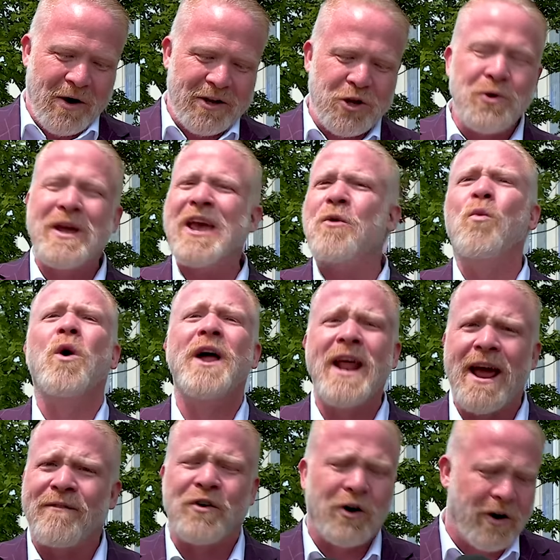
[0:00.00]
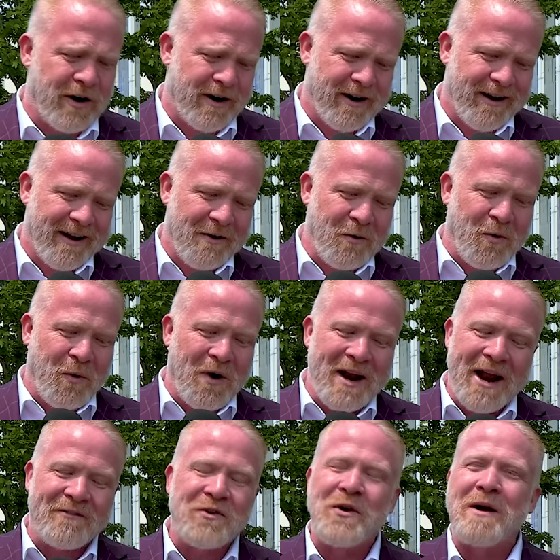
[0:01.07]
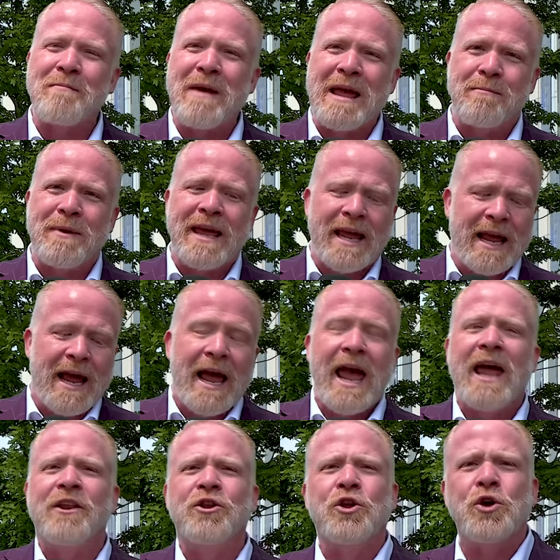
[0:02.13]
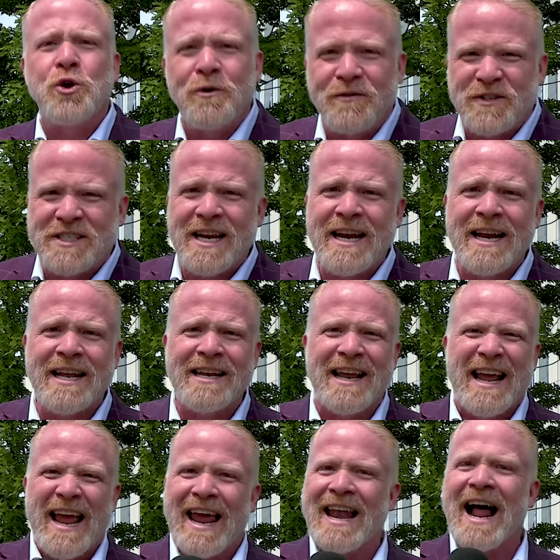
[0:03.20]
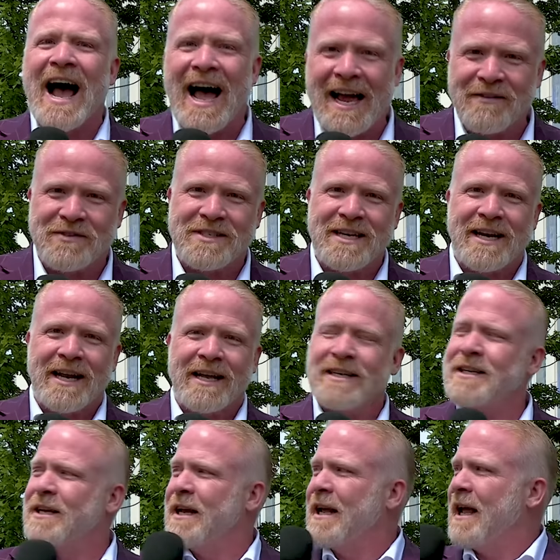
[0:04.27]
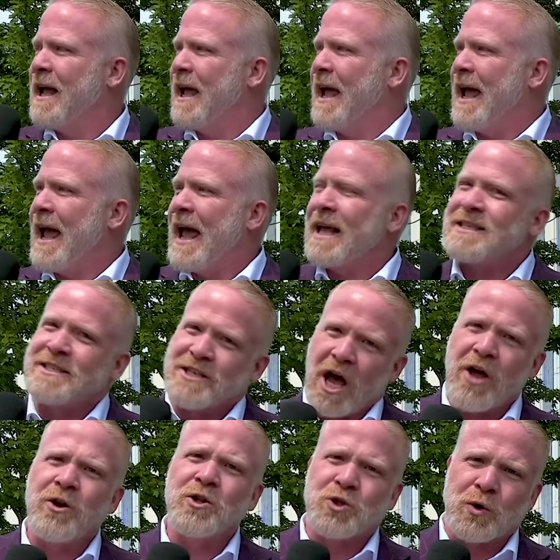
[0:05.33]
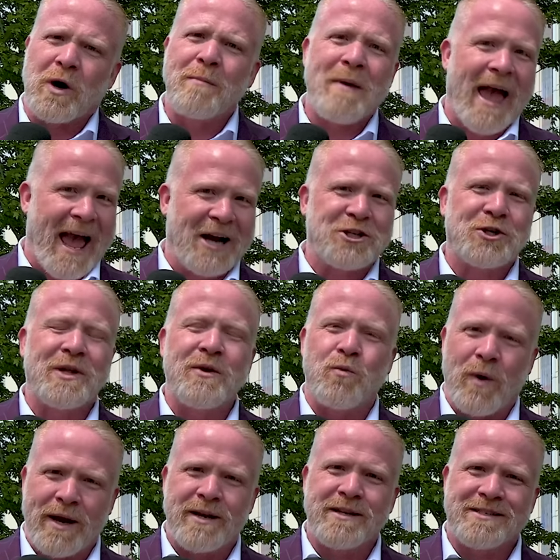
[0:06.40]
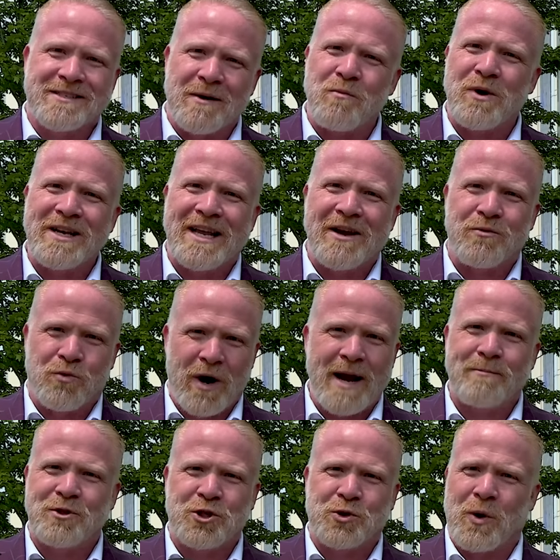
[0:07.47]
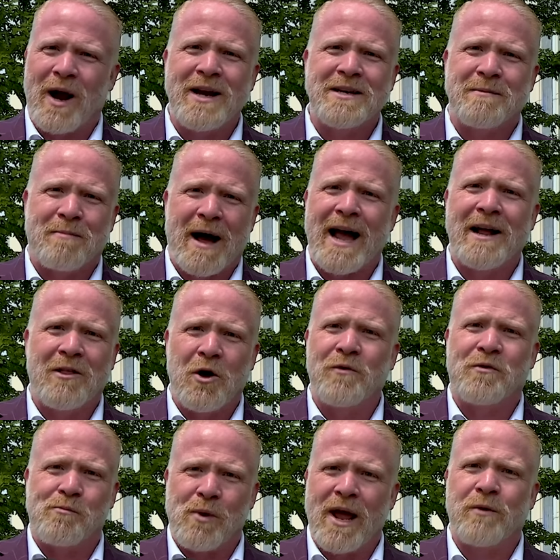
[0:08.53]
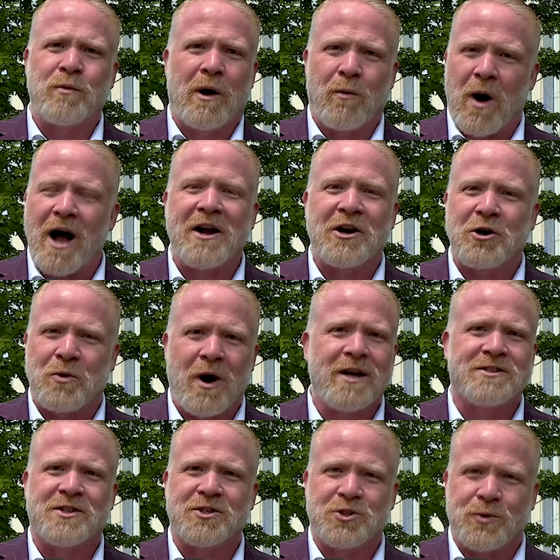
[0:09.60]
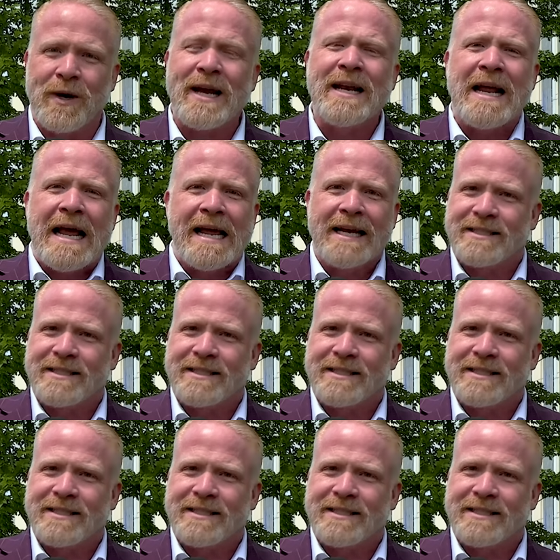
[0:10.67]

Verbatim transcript: You get whatever, whatever it may be. And you've seen it, and I've seen it. Has Donald Trump actually witnessed someone get raped trying to buy a loaf of bread while walking across the street?